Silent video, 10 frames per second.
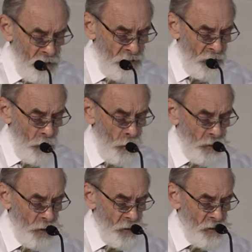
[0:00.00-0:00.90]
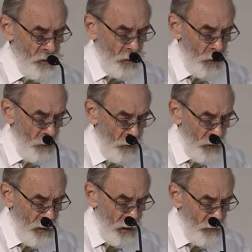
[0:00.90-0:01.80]
the soldiers of the
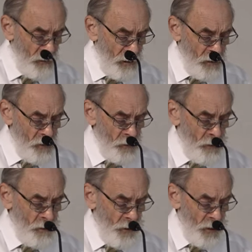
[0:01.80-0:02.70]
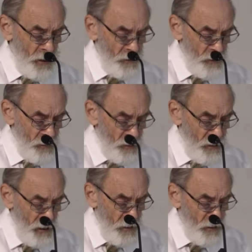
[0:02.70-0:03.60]
governor took Jesus
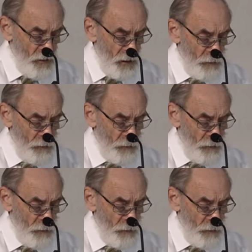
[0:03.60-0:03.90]
into the